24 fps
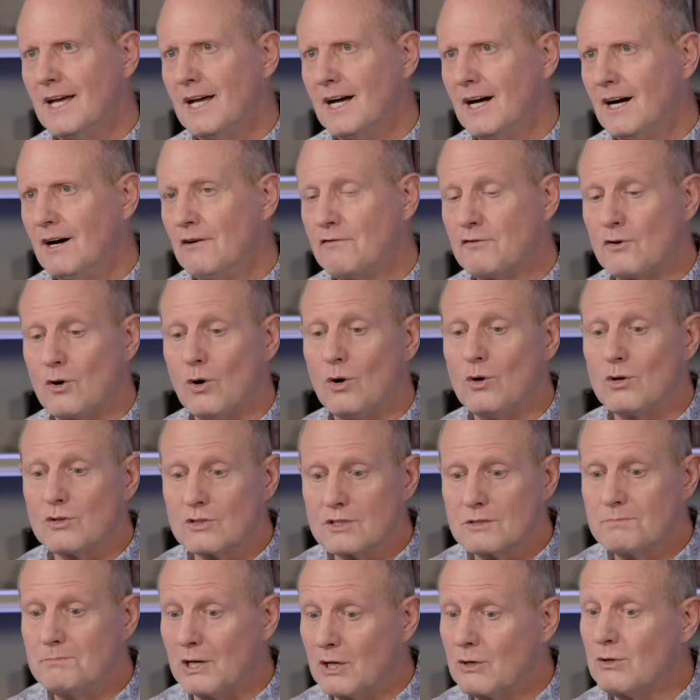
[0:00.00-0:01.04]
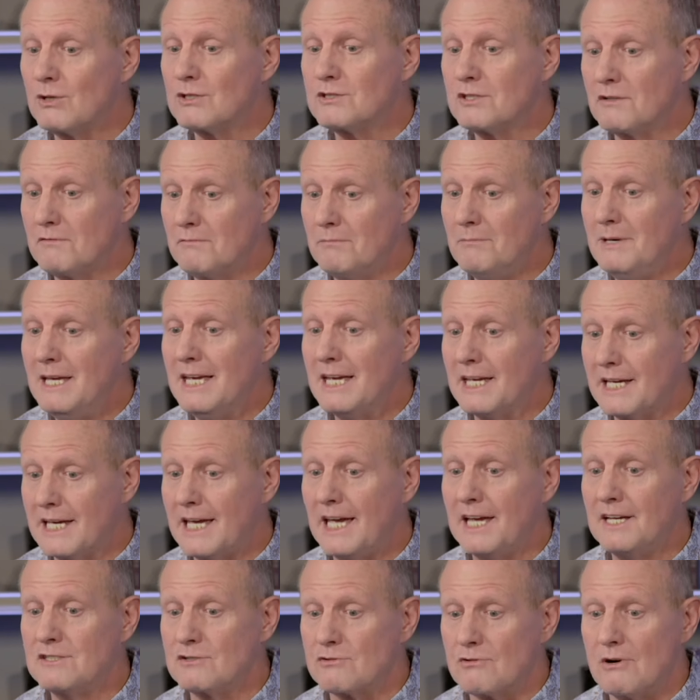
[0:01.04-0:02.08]
Of course, because of me,
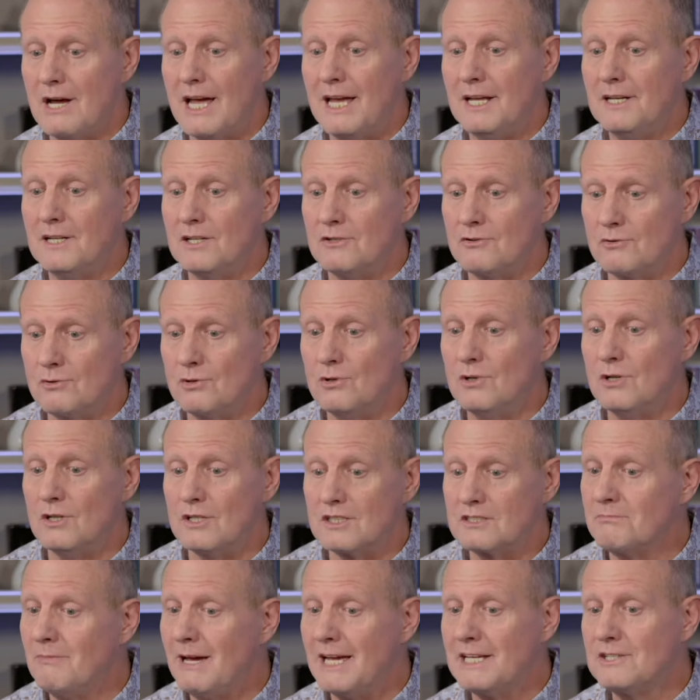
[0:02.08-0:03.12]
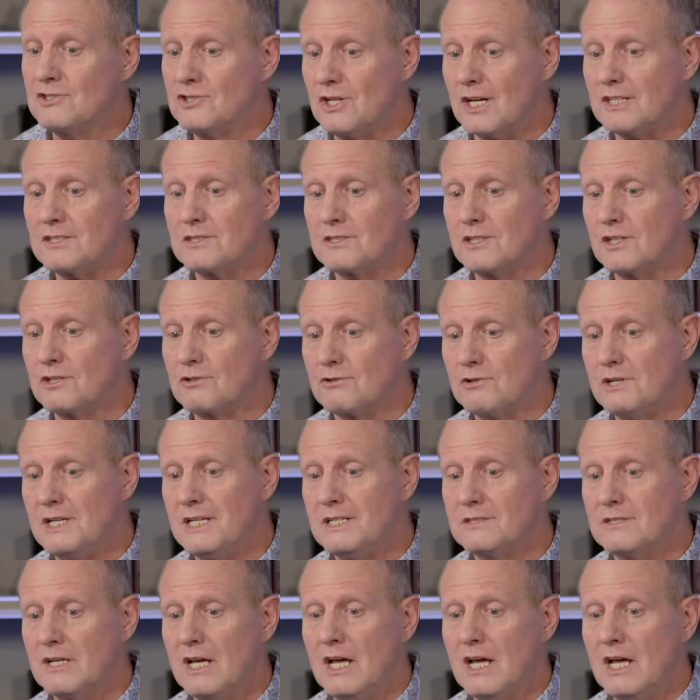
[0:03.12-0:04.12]
kings reign and rulers make just decrees.